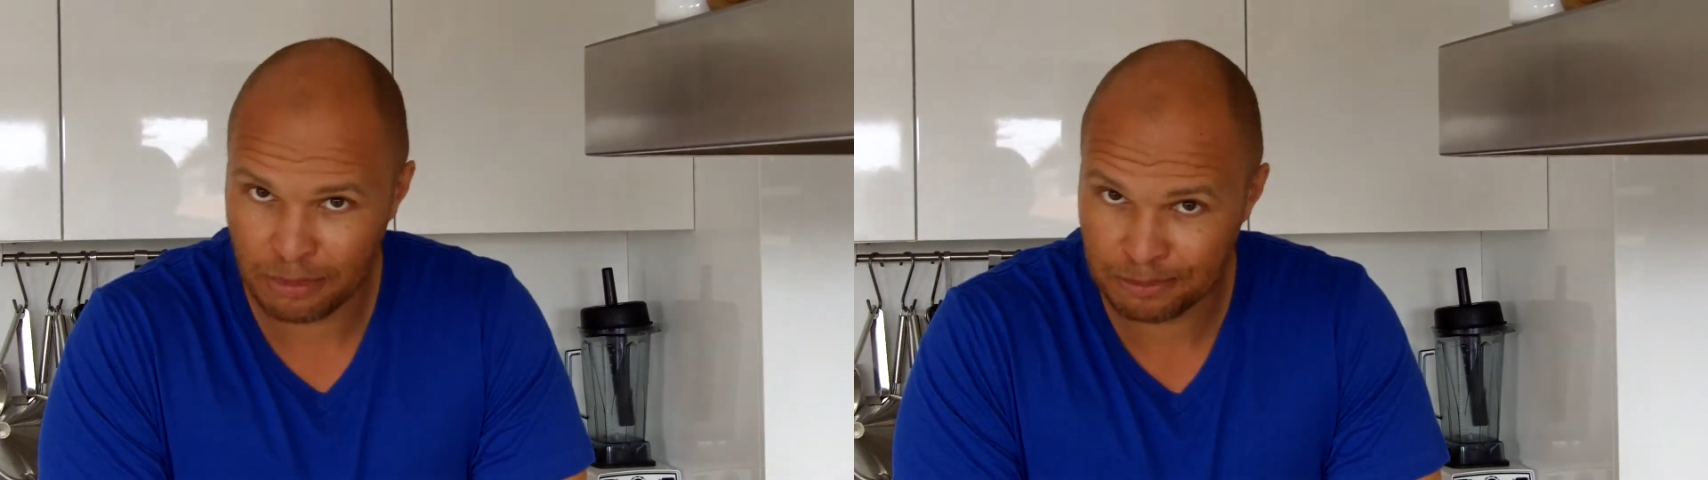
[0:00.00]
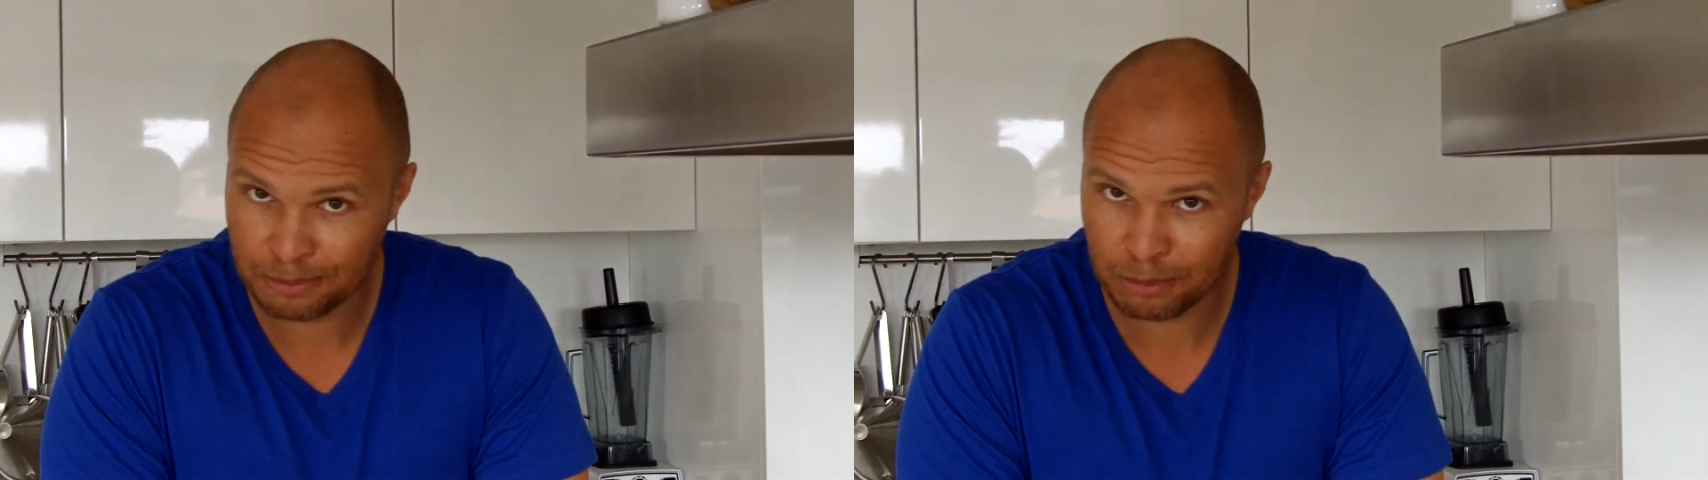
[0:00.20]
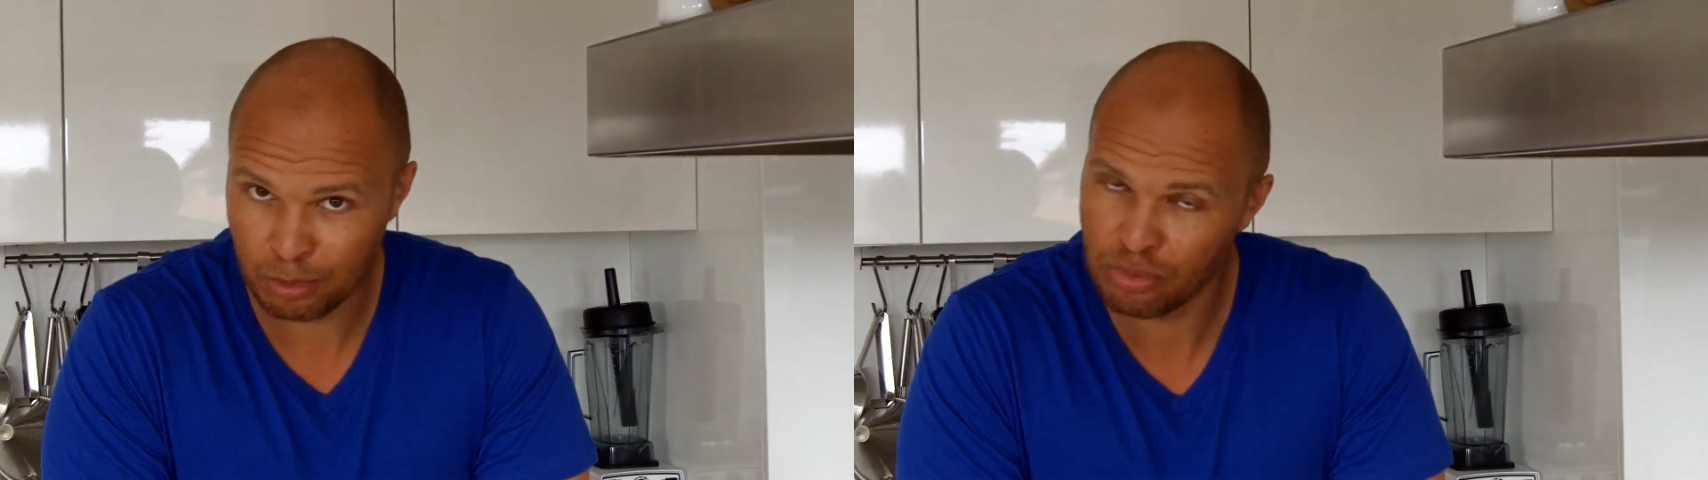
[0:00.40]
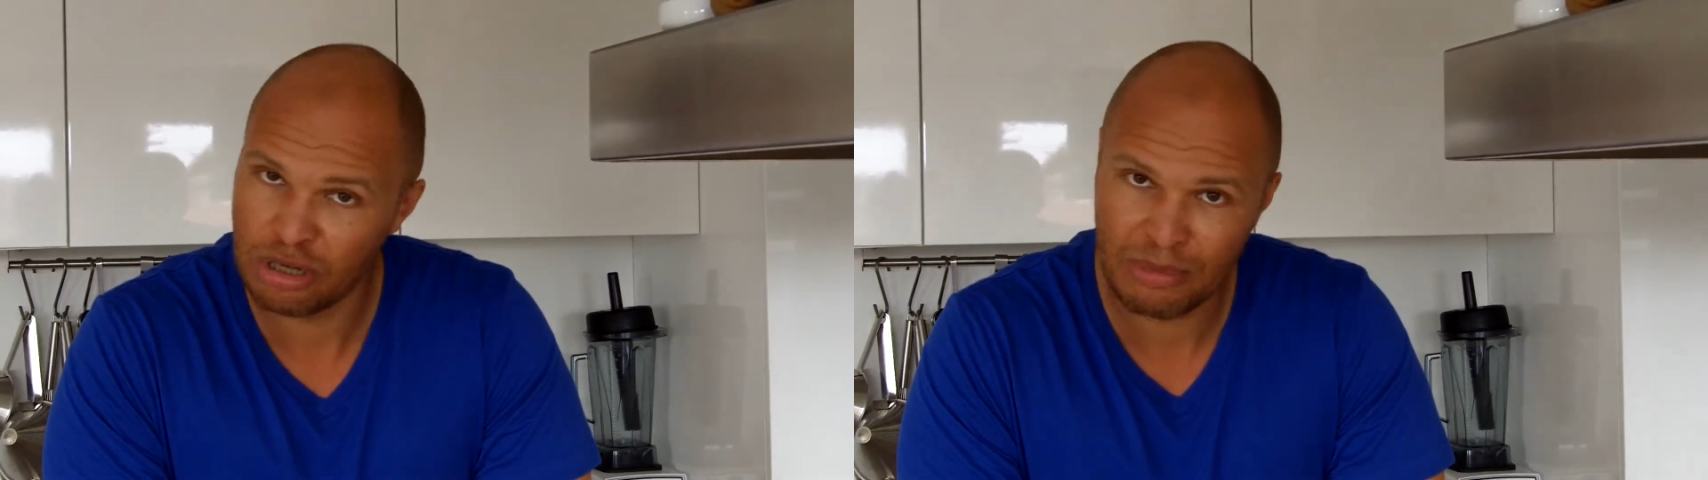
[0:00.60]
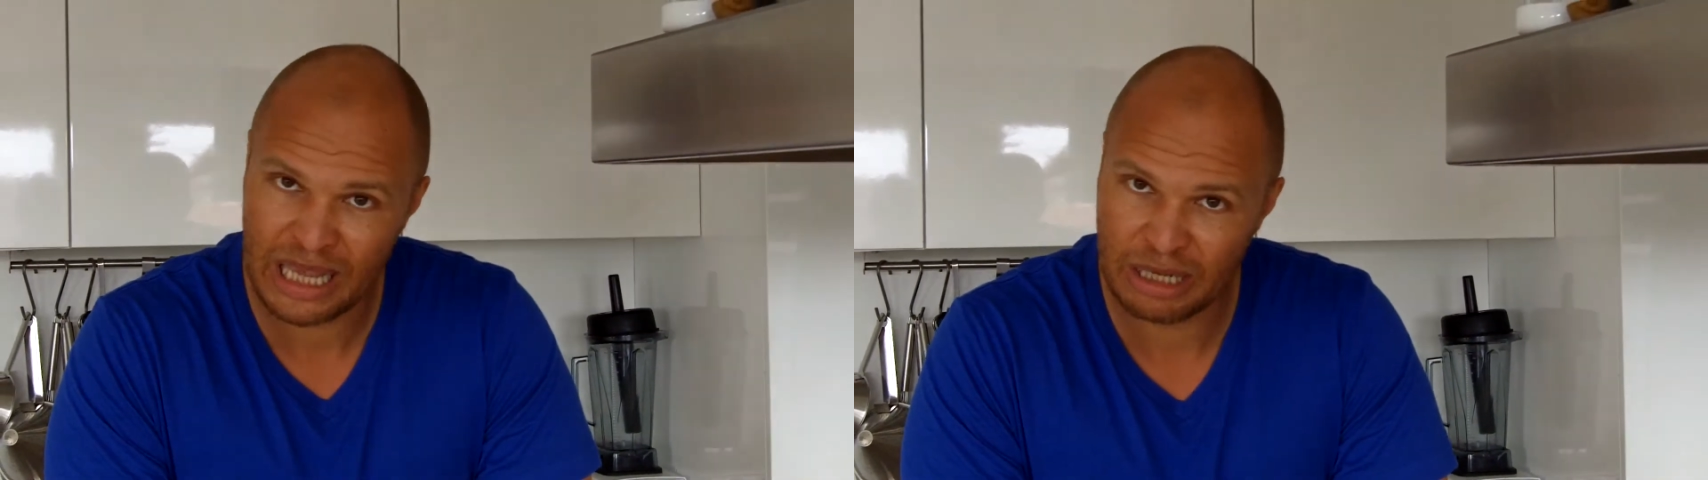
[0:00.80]
them
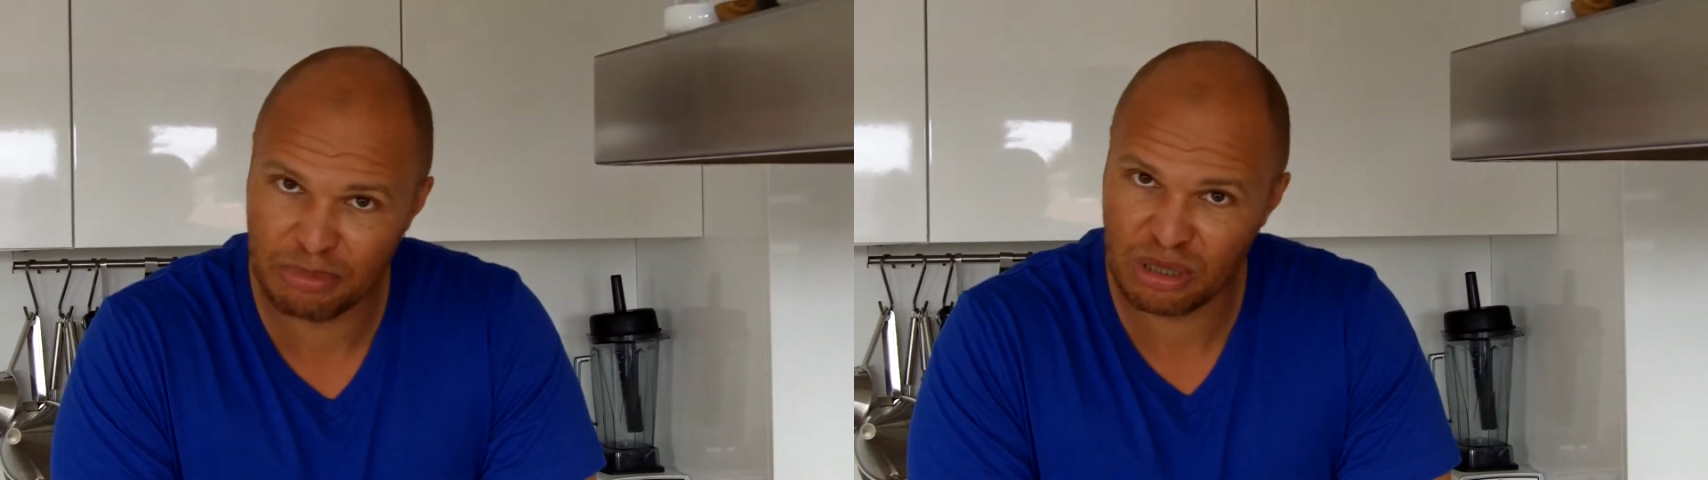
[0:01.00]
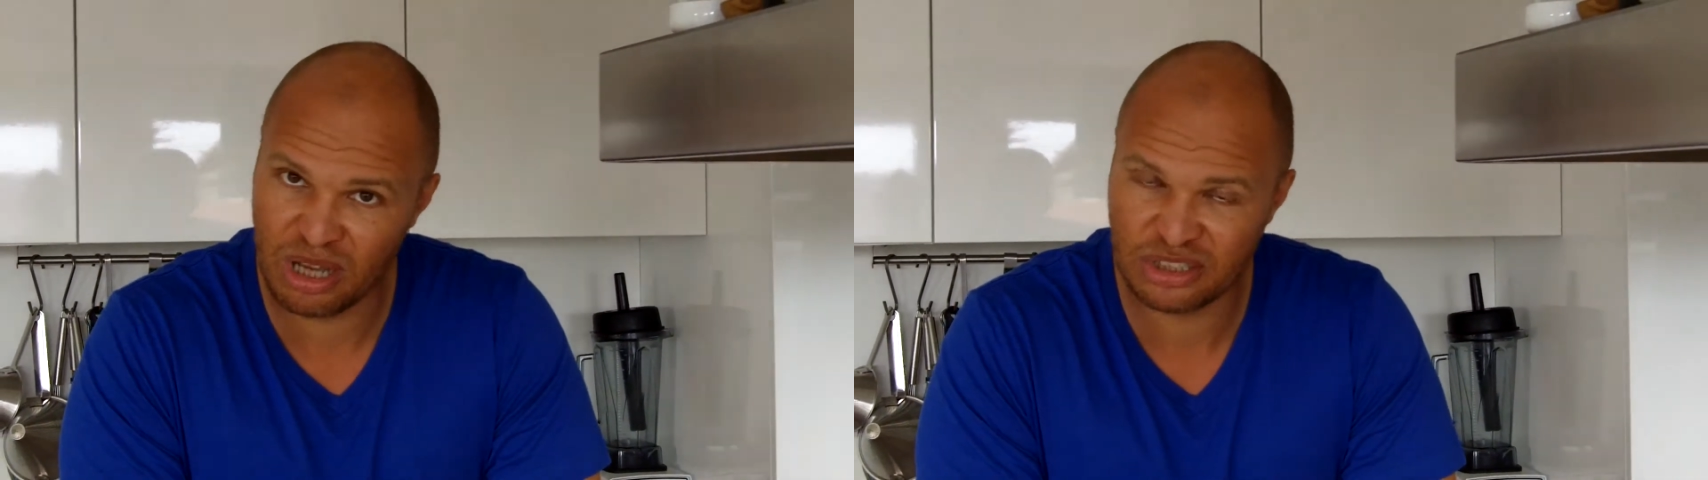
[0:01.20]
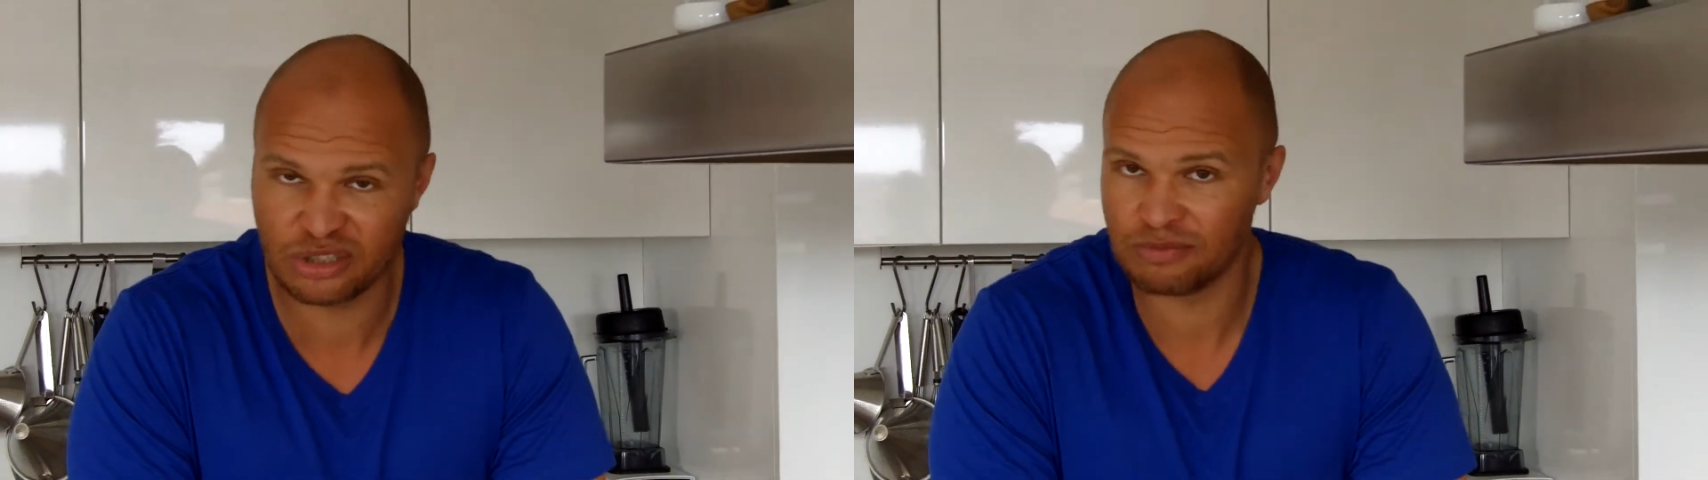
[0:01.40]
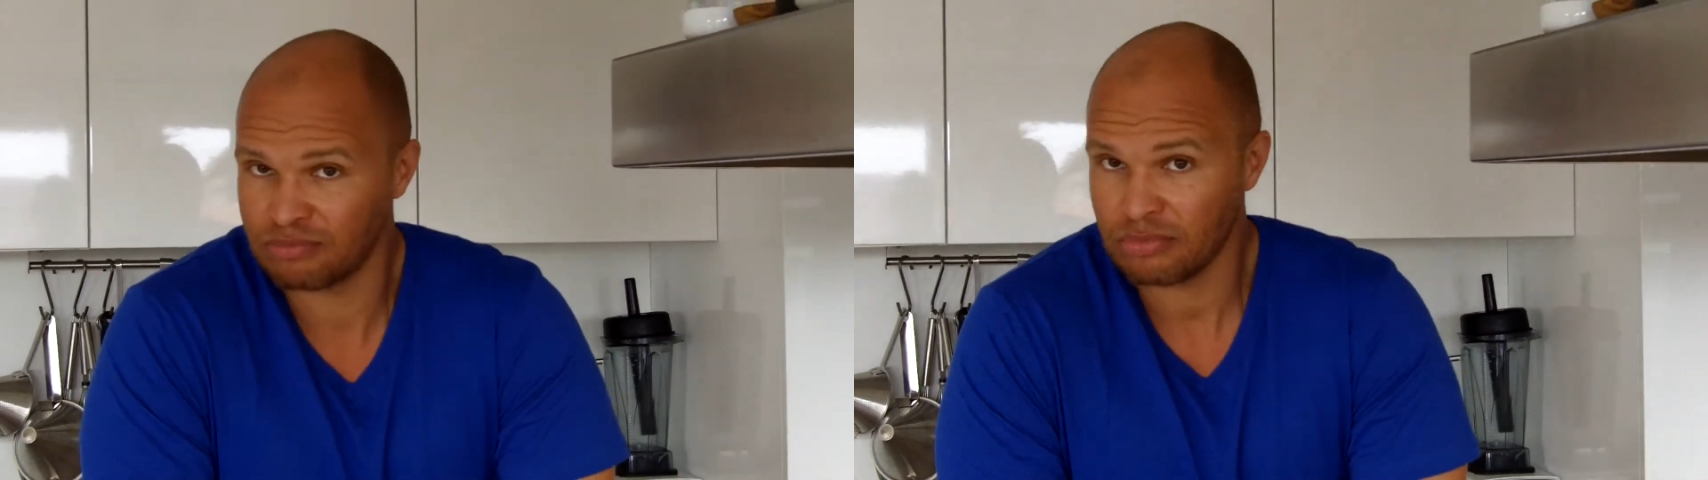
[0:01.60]
pre-made, because